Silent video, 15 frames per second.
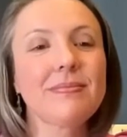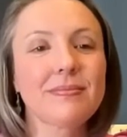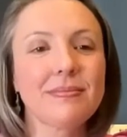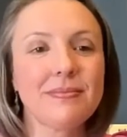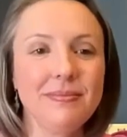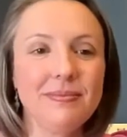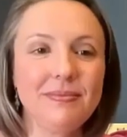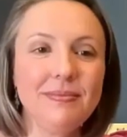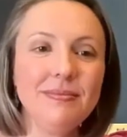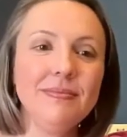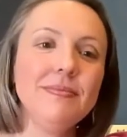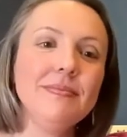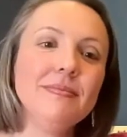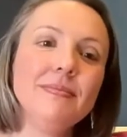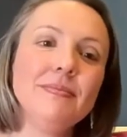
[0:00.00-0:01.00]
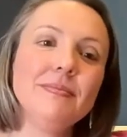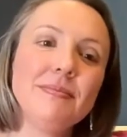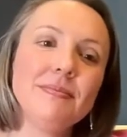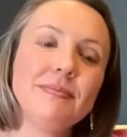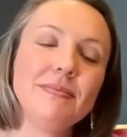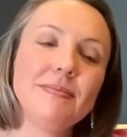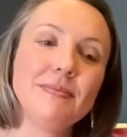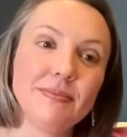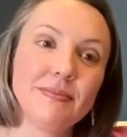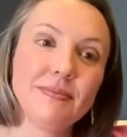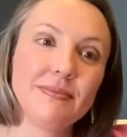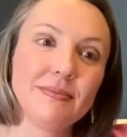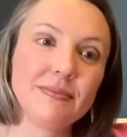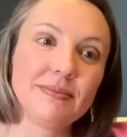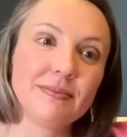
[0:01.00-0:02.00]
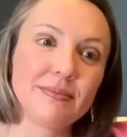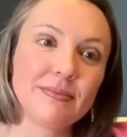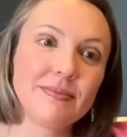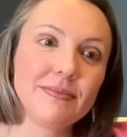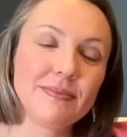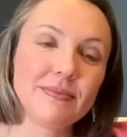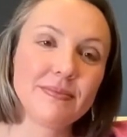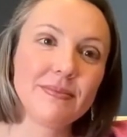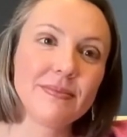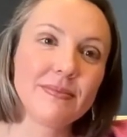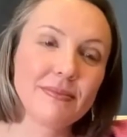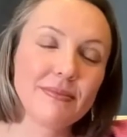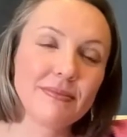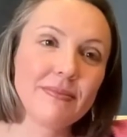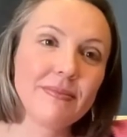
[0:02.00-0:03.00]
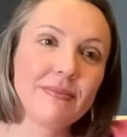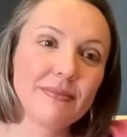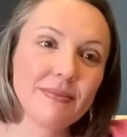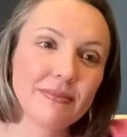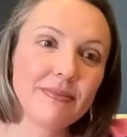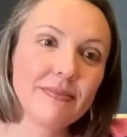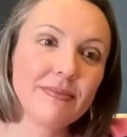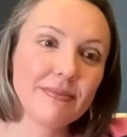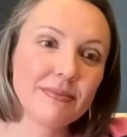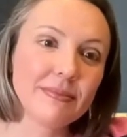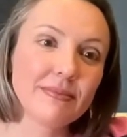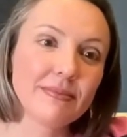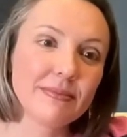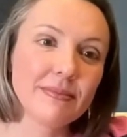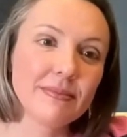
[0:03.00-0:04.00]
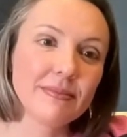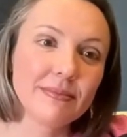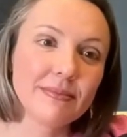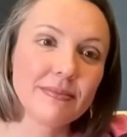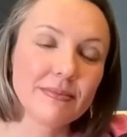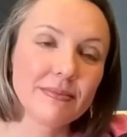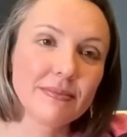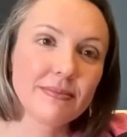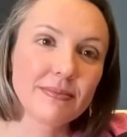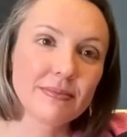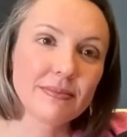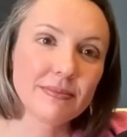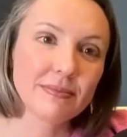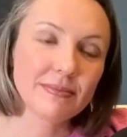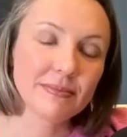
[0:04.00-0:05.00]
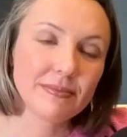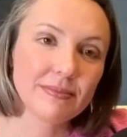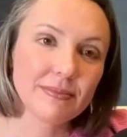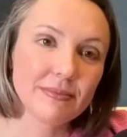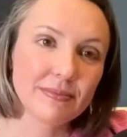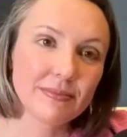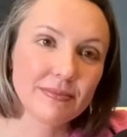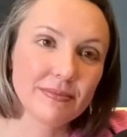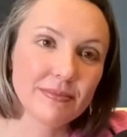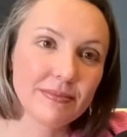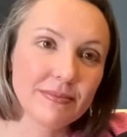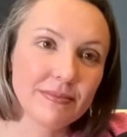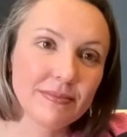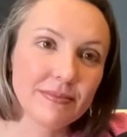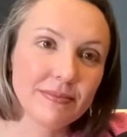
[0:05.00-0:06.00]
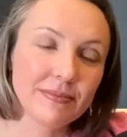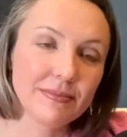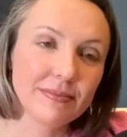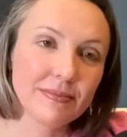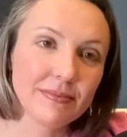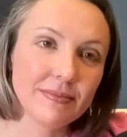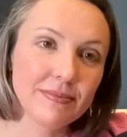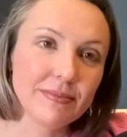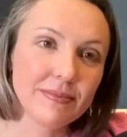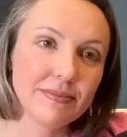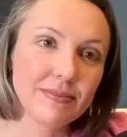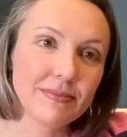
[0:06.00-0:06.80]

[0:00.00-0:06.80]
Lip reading: The person shown says nothing.